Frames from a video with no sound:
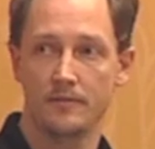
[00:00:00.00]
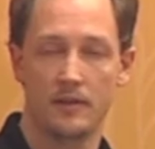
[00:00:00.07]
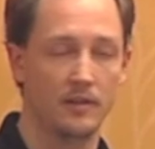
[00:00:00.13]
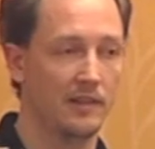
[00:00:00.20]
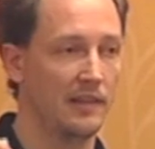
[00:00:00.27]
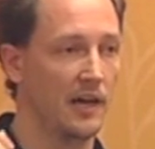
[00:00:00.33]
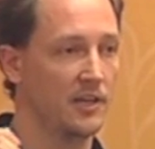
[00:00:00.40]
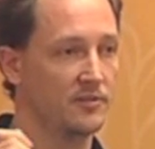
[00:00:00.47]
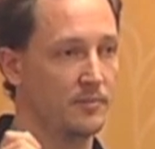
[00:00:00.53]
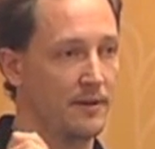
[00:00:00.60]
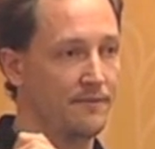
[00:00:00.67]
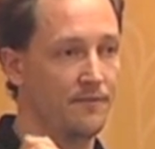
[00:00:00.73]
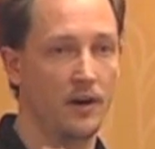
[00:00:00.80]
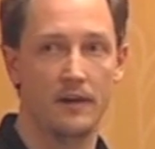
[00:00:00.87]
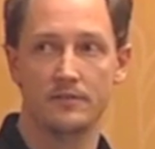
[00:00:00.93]
it lasts
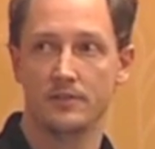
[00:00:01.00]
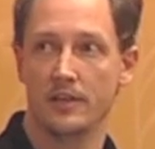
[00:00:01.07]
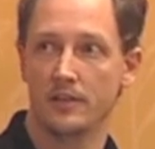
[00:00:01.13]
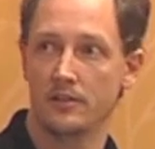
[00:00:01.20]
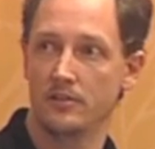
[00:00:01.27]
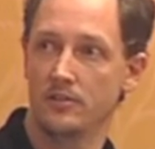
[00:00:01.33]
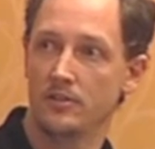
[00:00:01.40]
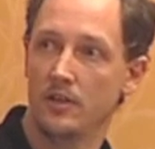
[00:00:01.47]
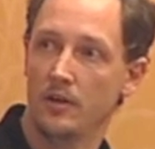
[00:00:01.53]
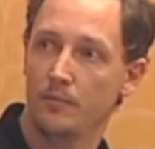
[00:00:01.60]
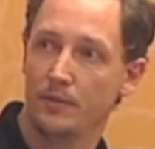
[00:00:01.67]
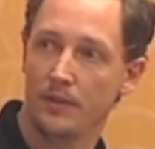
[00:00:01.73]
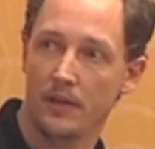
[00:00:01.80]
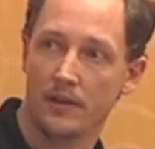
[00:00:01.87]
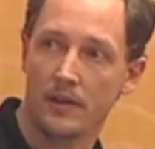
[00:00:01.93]
about five seconds,
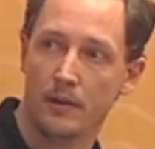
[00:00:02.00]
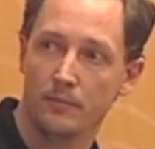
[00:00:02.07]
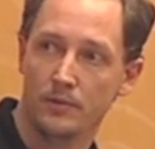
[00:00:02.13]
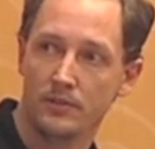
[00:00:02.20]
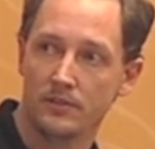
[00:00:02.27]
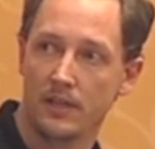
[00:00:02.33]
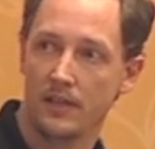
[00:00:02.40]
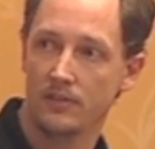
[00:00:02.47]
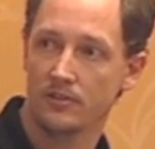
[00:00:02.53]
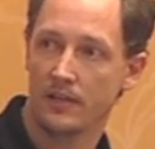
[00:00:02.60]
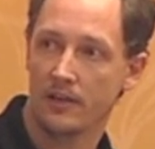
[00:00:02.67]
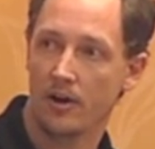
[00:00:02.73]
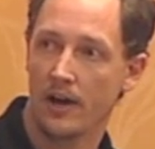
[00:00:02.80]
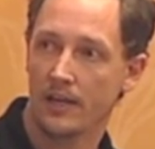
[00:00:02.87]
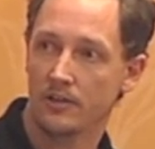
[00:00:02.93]
but that number stays on
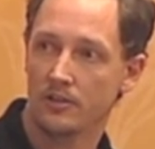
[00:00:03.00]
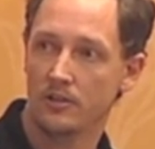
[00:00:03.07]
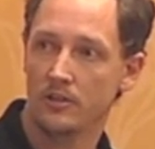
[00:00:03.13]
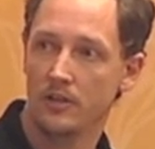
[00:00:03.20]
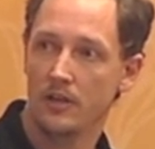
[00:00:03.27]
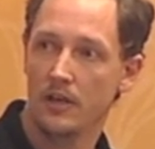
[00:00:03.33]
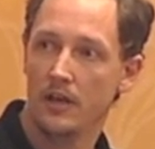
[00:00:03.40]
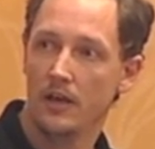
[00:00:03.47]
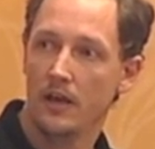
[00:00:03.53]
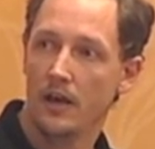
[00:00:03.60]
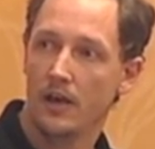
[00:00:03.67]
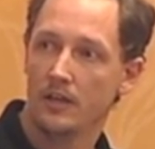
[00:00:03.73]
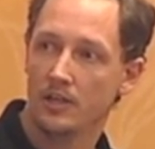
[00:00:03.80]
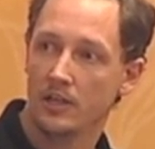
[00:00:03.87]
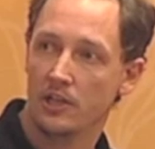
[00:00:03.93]
our icon.
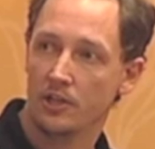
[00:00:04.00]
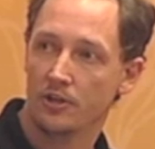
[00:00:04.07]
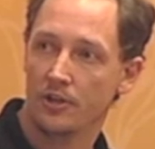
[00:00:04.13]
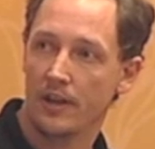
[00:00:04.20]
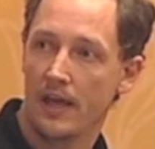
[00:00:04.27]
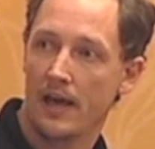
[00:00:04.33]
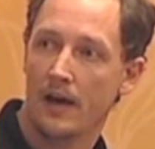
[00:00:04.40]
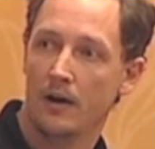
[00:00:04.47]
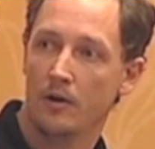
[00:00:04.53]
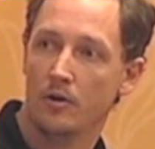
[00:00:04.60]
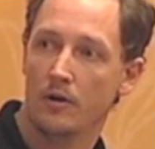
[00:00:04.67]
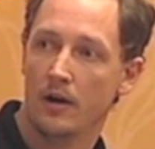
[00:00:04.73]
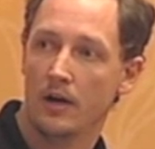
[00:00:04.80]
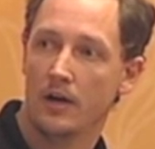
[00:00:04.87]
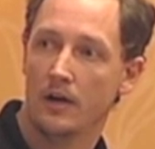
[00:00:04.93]
You click on
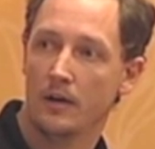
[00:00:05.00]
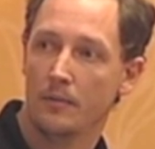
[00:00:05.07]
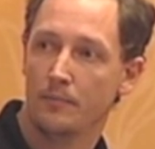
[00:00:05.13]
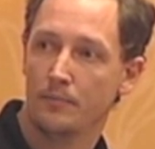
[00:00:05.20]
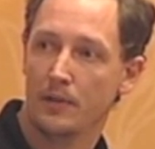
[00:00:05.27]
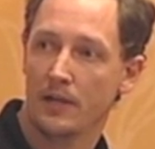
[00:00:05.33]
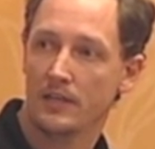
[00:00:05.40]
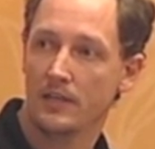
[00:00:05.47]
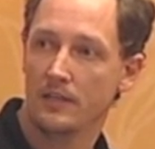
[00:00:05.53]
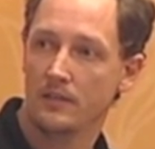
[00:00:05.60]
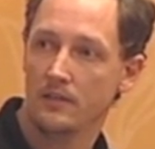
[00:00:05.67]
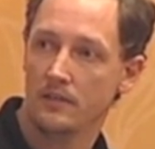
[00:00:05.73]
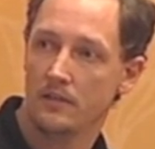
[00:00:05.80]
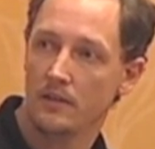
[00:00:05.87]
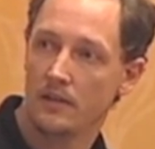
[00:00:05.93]
our uh, plugin,